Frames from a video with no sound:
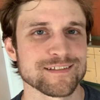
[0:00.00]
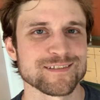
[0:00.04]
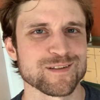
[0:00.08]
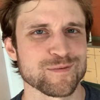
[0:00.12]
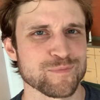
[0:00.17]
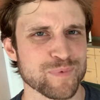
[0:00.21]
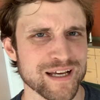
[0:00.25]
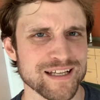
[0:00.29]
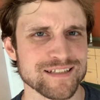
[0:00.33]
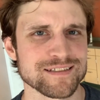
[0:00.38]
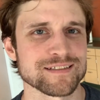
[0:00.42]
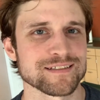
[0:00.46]
the
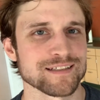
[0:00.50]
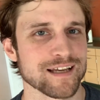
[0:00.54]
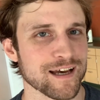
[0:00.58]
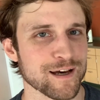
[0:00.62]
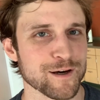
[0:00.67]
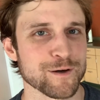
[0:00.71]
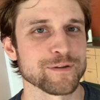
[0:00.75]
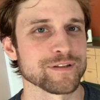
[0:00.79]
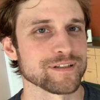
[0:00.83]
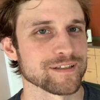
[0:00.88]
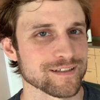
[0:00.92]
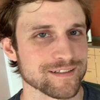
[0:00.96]
best sound.
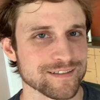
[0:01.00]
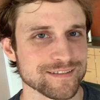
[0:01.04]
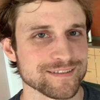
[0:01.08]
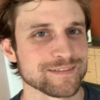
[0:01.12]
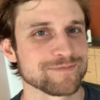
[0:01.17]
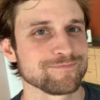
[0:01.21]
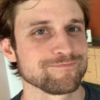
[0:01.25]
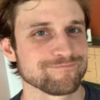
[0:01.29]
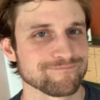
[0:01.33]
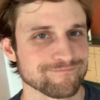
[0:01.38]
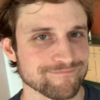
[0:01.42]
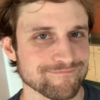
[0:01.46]

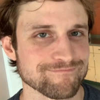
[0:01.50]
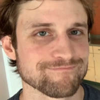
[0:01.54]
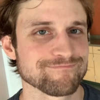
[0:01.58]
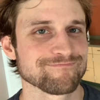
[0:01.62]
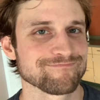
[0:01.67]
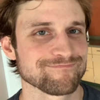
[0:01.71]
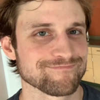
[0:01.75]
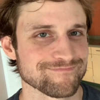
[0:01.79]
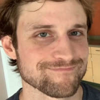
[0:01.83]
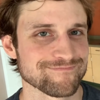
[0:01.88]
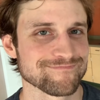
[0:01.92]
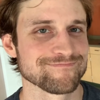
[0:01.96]
So
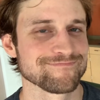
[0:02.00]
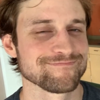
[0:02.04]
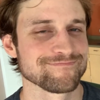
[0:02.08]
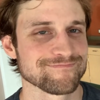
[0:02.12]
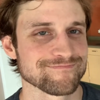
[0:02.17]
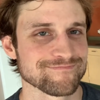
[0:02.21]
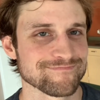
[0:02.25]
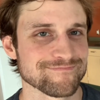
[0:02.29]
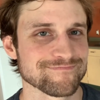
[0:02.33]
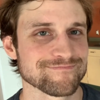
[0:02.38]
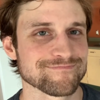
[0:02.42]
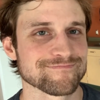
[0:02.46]
why do you
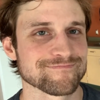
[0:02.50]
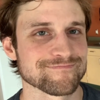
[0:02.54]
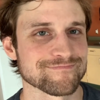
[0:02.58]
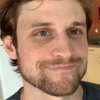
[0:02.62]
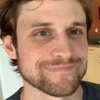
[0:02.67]
like it?